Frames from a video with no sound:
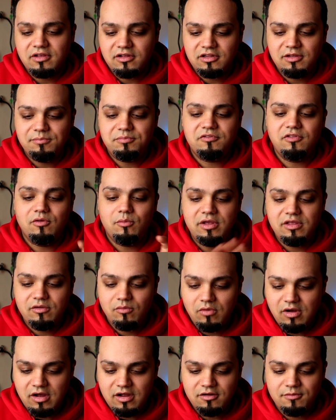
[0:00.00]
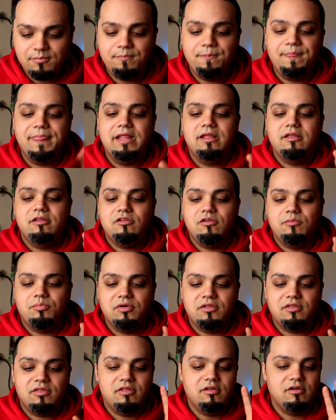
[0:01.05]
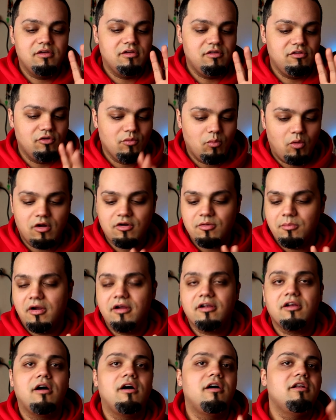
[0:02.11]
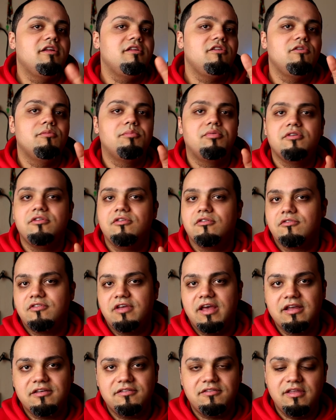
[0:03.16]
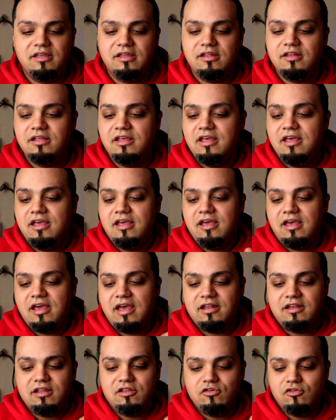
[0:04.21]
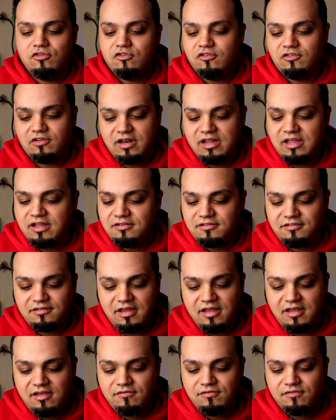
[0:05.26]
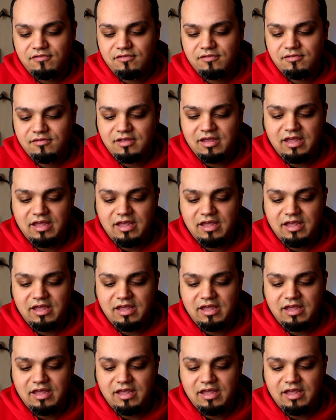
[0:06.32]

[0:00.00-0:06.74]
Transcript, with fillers: the clips the way you want them, you put the your watermark on it, you put your text in, and then you're just gonna hit save.